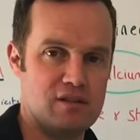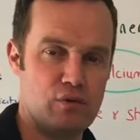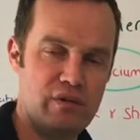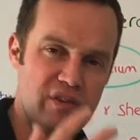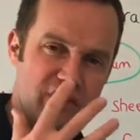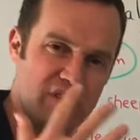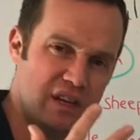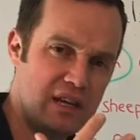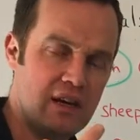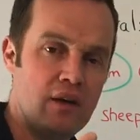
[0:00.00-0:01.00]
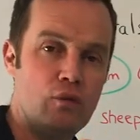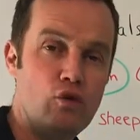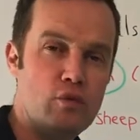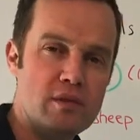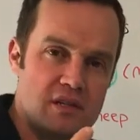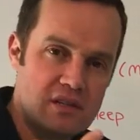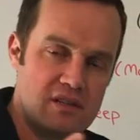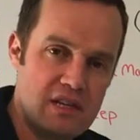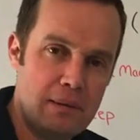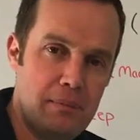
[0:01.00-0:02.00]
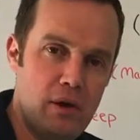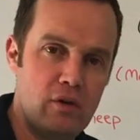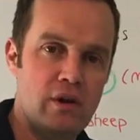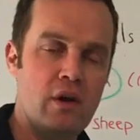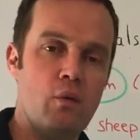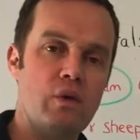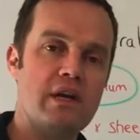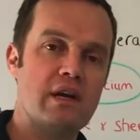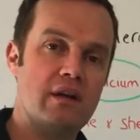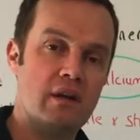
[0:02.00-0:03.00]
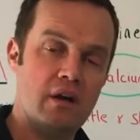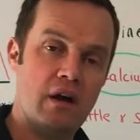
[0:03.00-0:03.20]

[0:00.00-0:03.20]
So with acidic rumens and acidic blood, we can